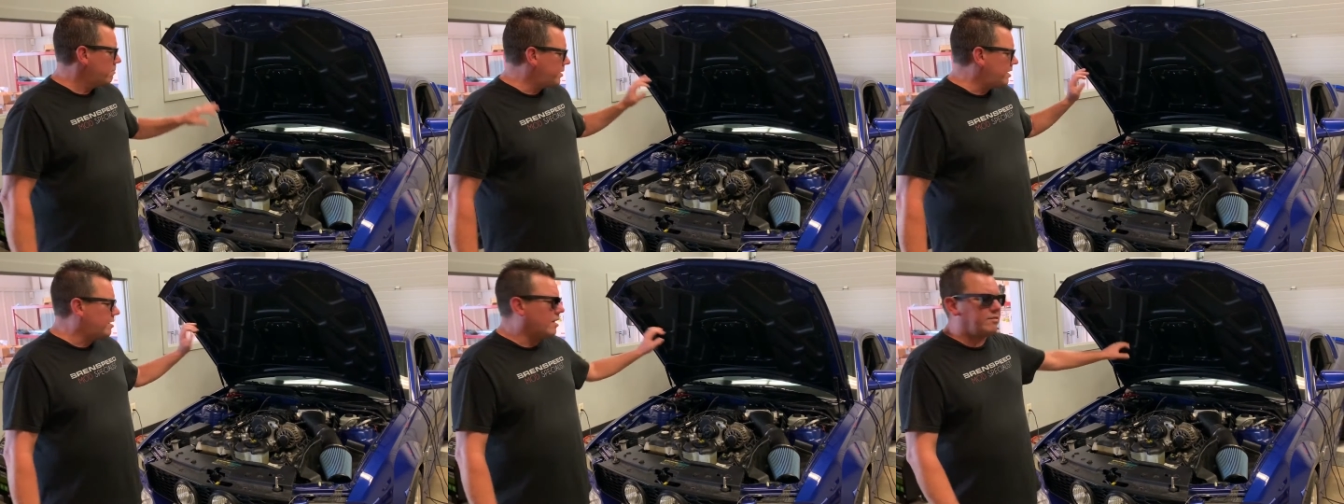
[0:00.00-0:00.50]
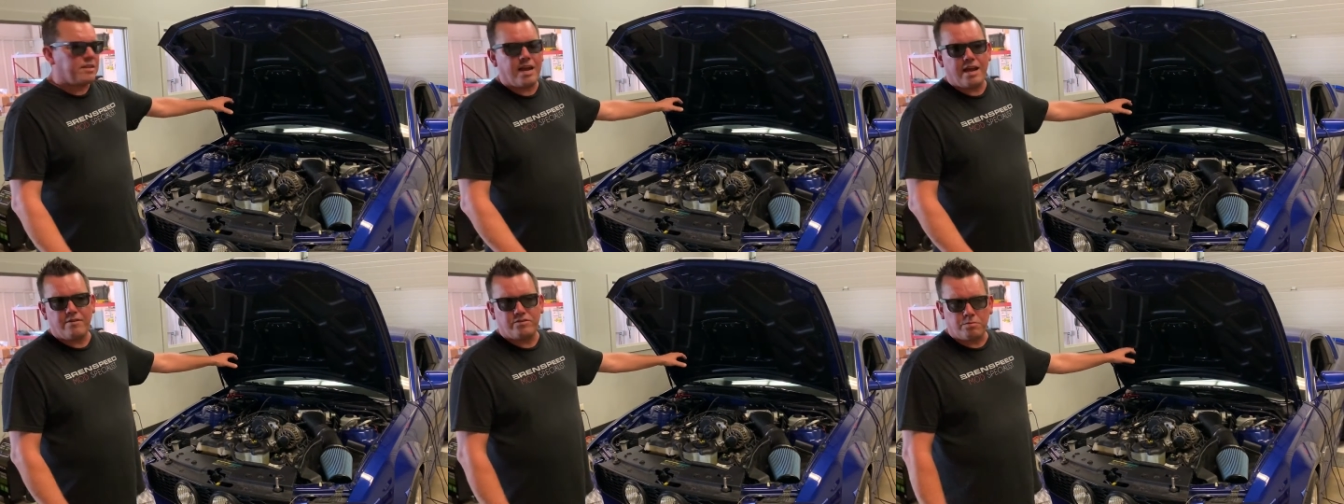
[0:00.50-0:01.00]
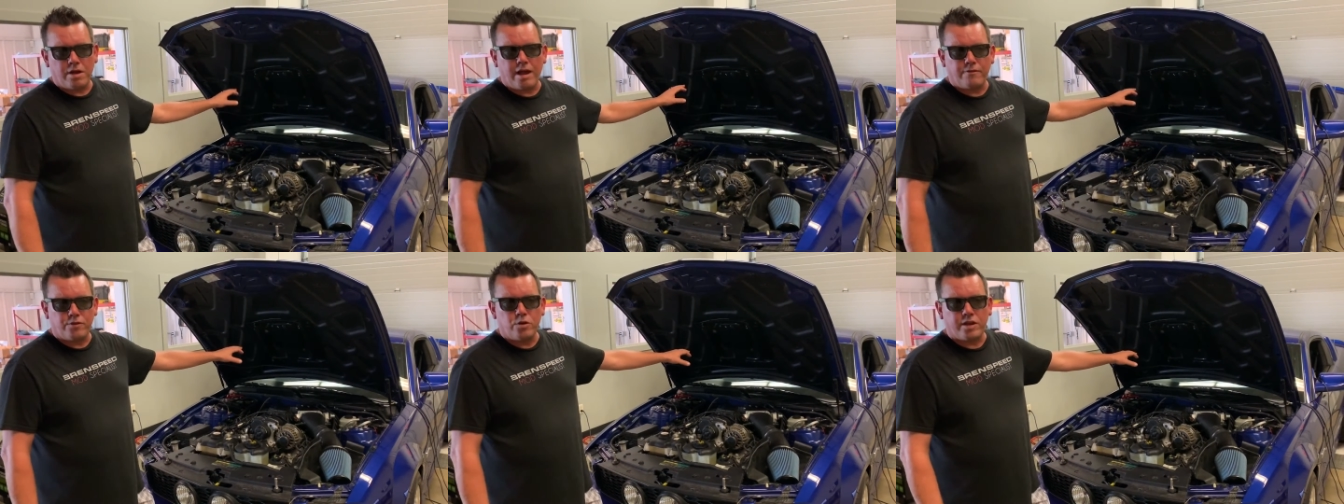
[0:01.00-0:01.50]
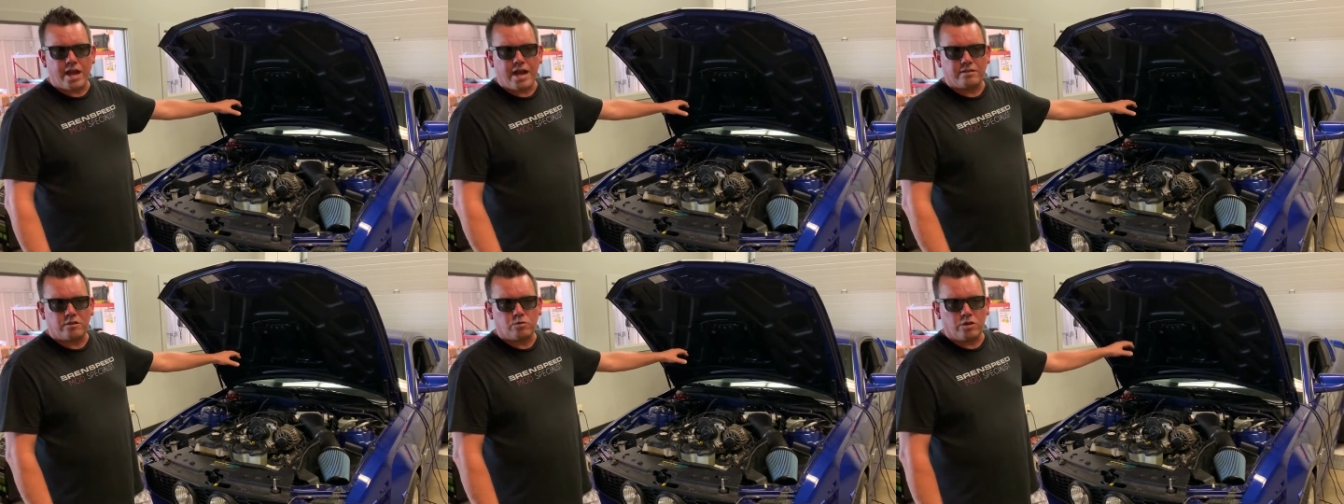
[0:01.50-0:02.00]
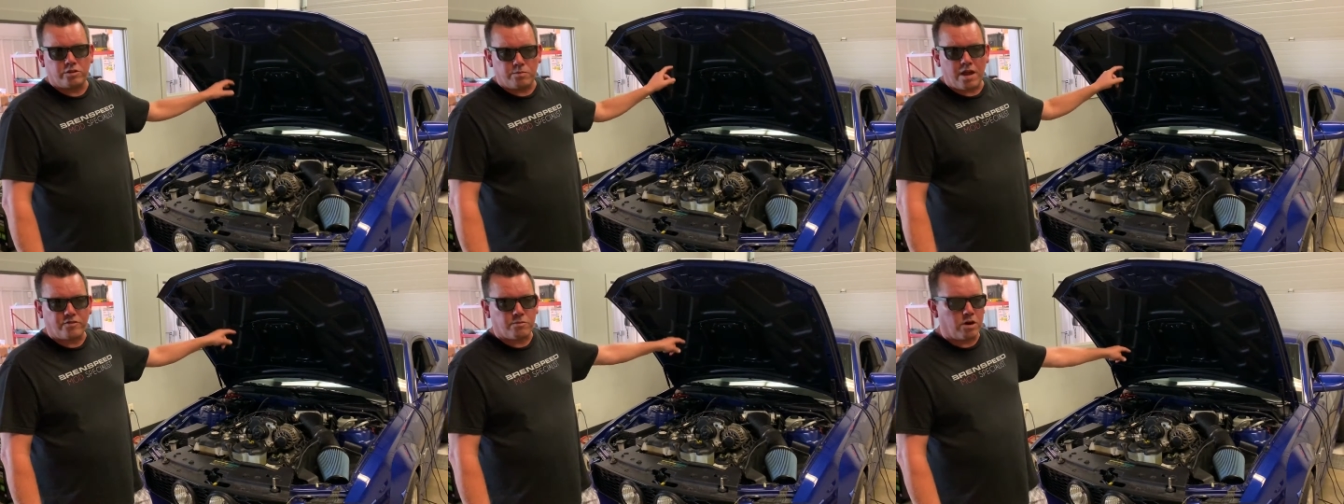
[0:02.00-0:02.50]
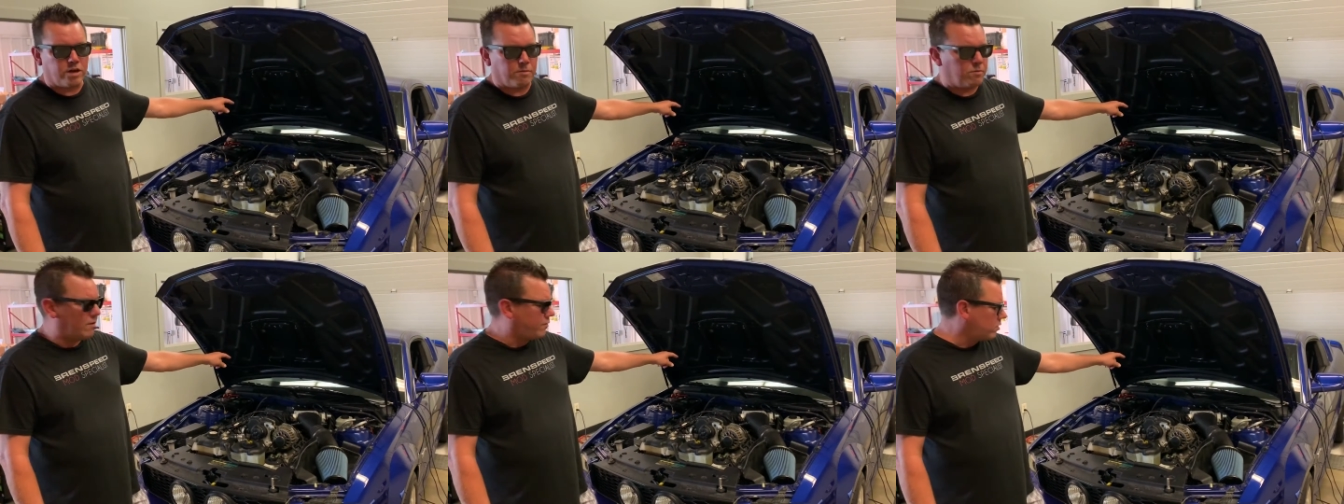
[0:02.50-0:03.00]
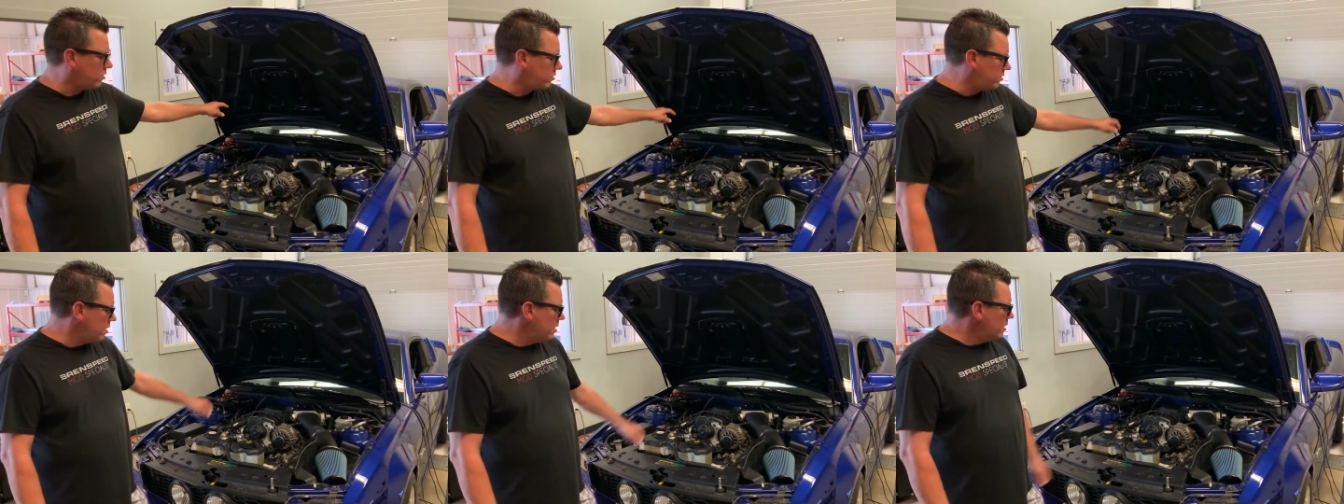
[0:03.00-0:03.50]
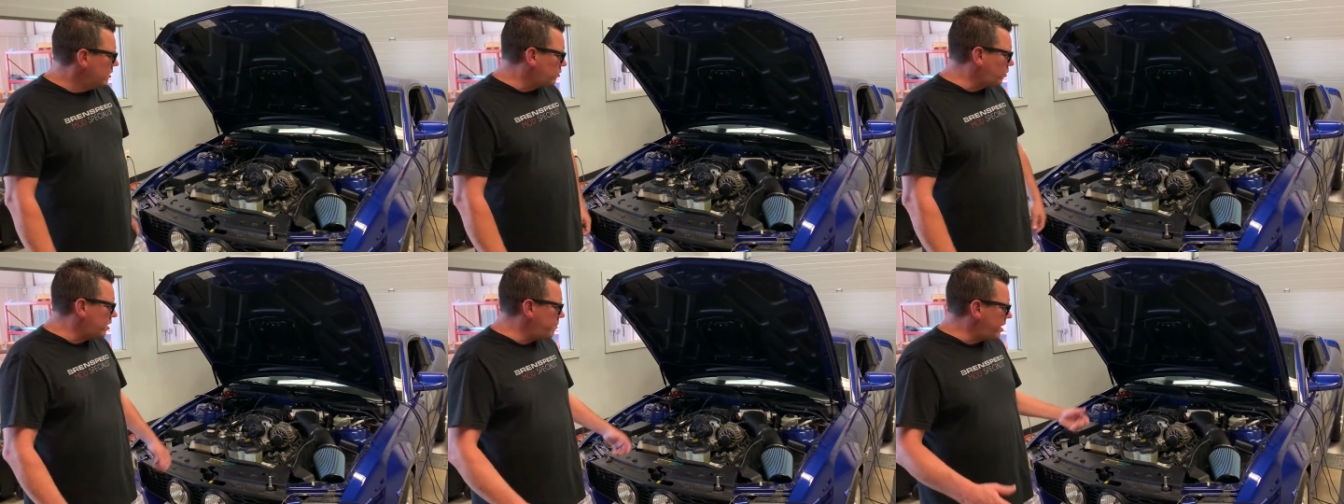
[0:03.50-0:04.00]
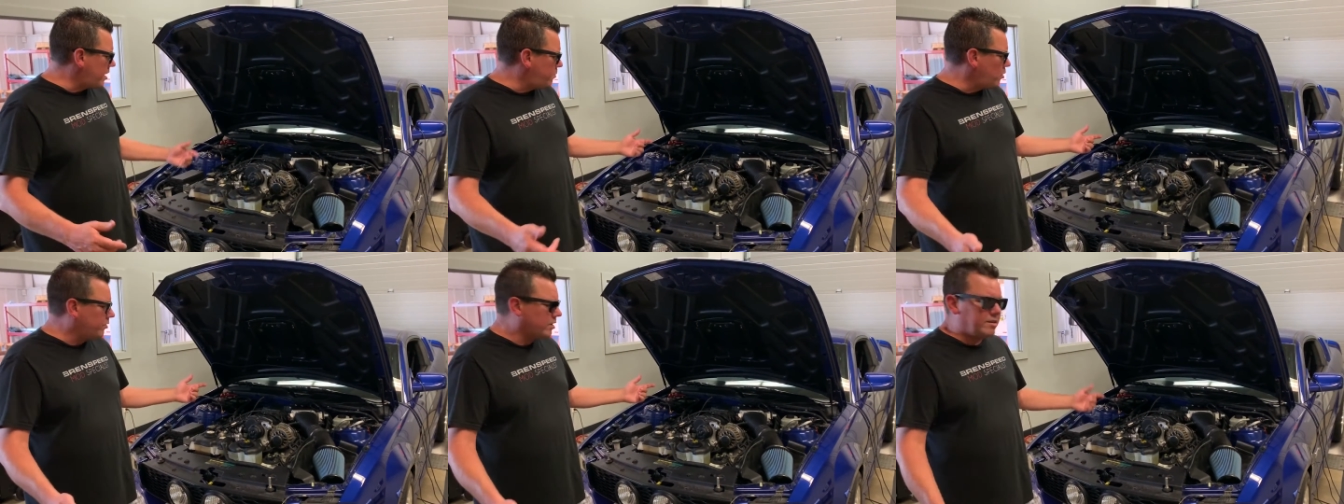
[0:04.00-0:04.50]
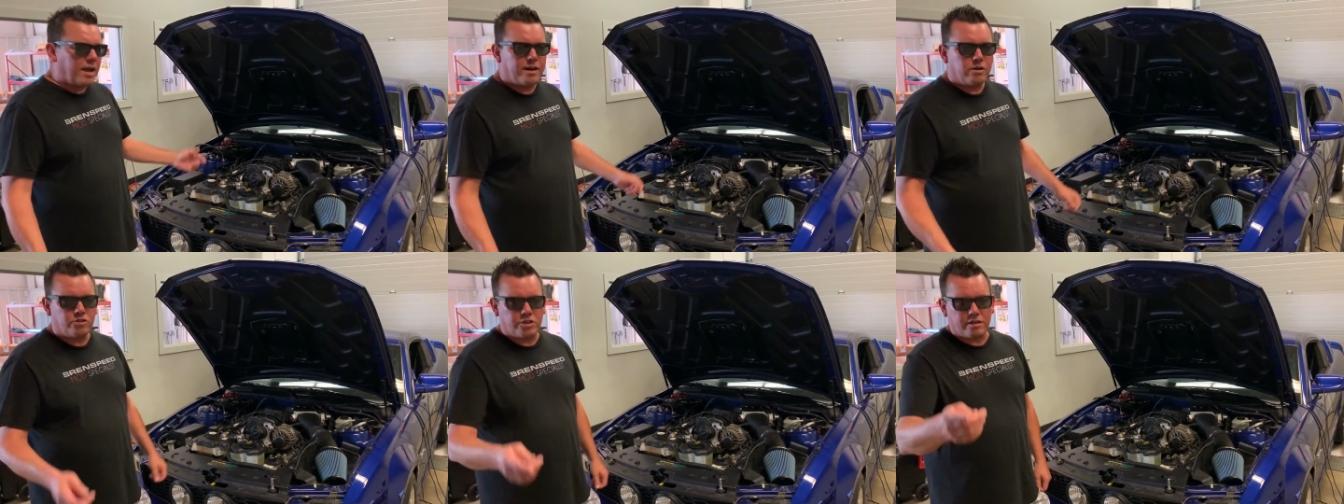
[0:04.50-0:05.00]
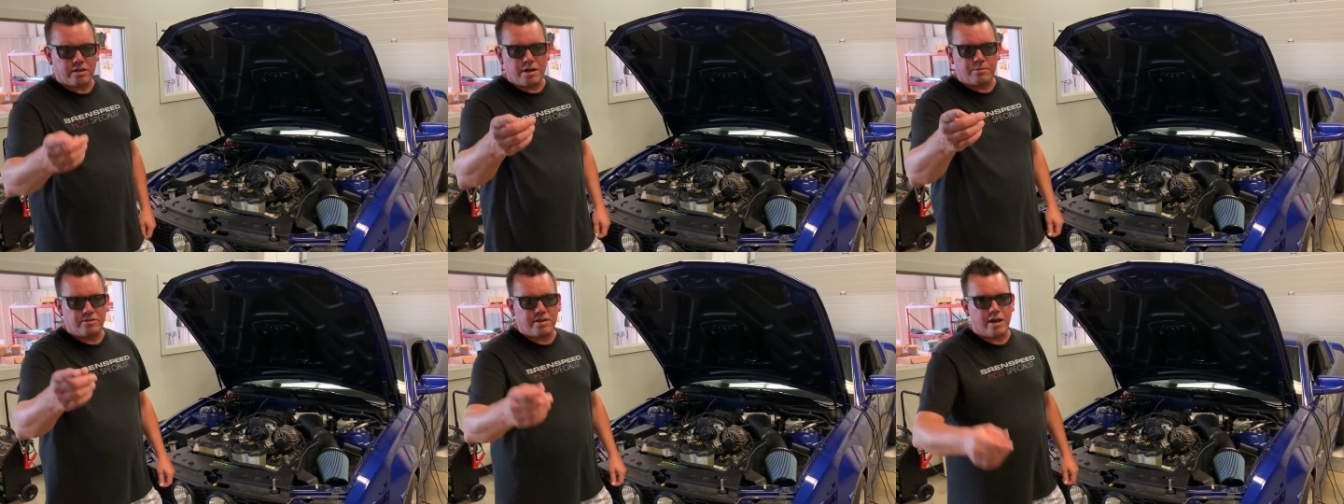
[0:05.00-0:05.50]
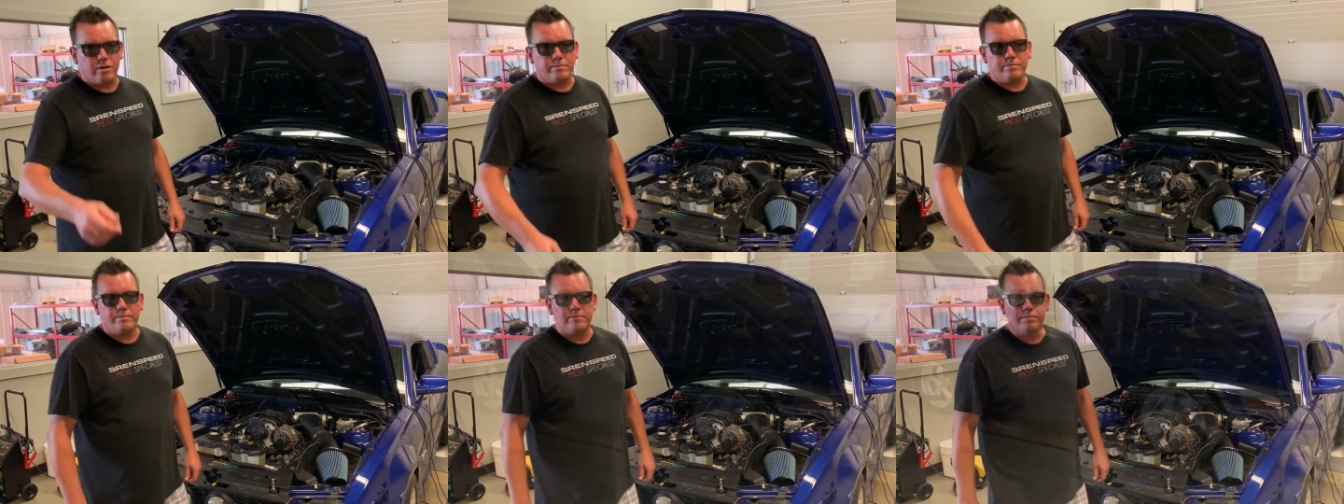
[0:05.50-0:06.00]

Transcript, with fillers: but it does have some high flow cats as well as some aftermarket mufflers. So we're gonna make a pull on the dyno and check the numbers out.